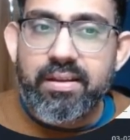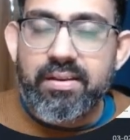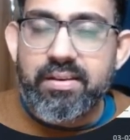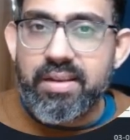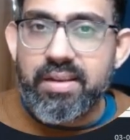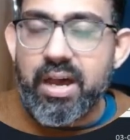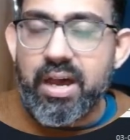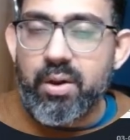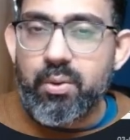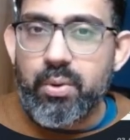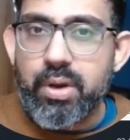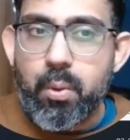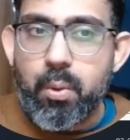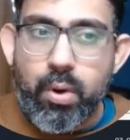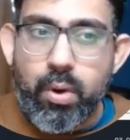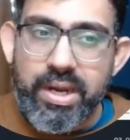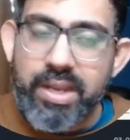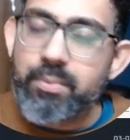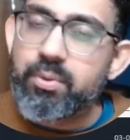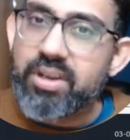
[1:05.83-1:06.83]
Now,
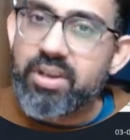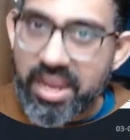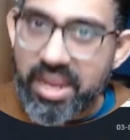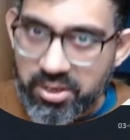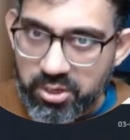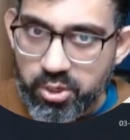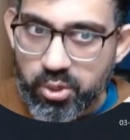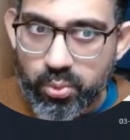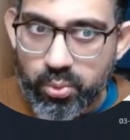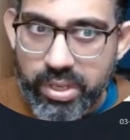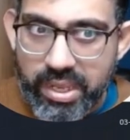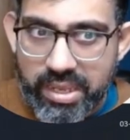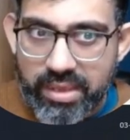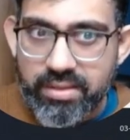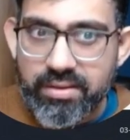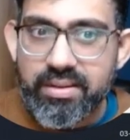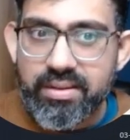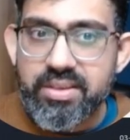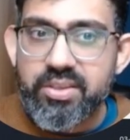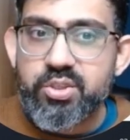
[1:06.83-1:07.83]
what I would like to do here
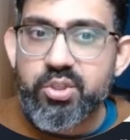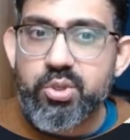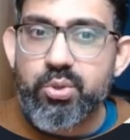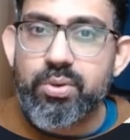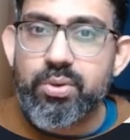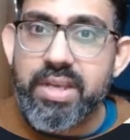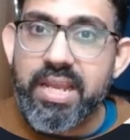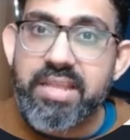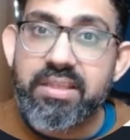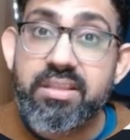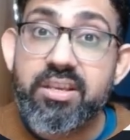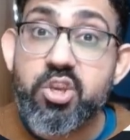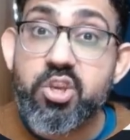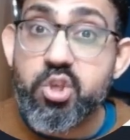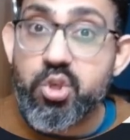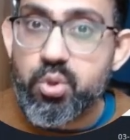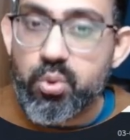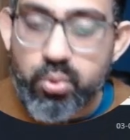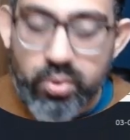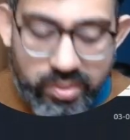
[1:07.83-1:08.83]
is to let the
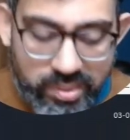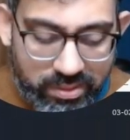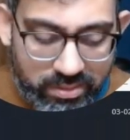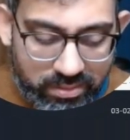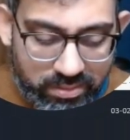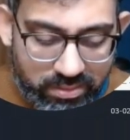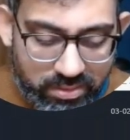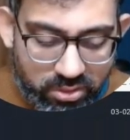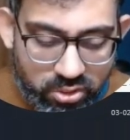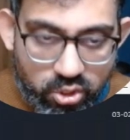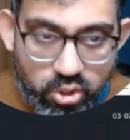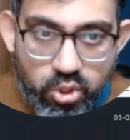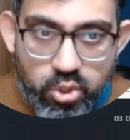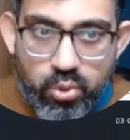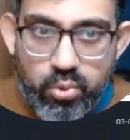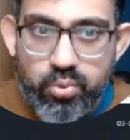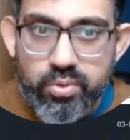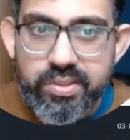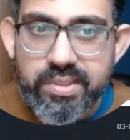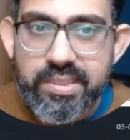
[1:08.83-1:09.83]
user
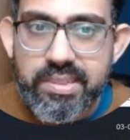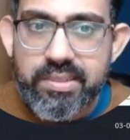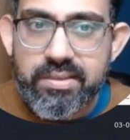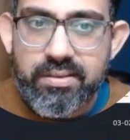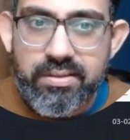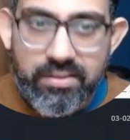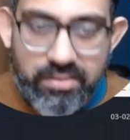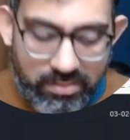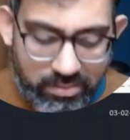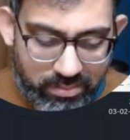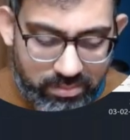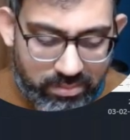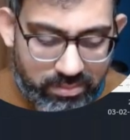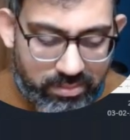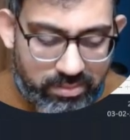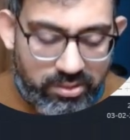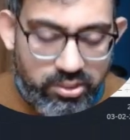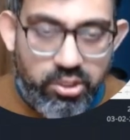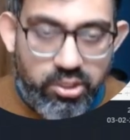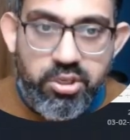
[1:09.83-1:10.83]
choose
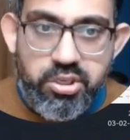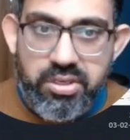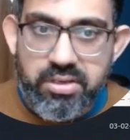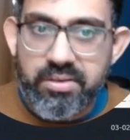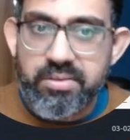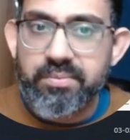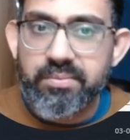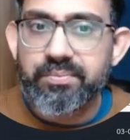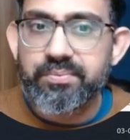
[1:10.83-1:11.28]
the year.